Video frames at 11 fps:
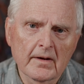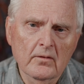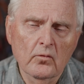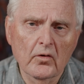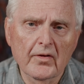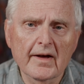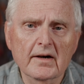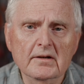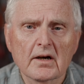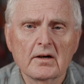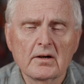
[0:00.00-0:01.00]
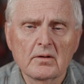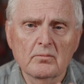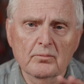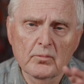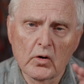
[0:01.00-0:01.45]
without
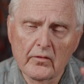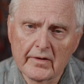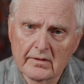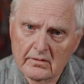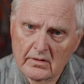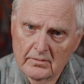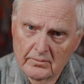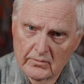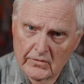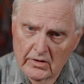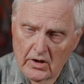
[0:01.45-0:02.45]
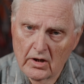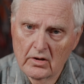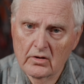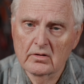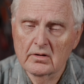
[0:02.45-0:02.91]
moving the
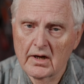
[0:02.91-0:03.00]
color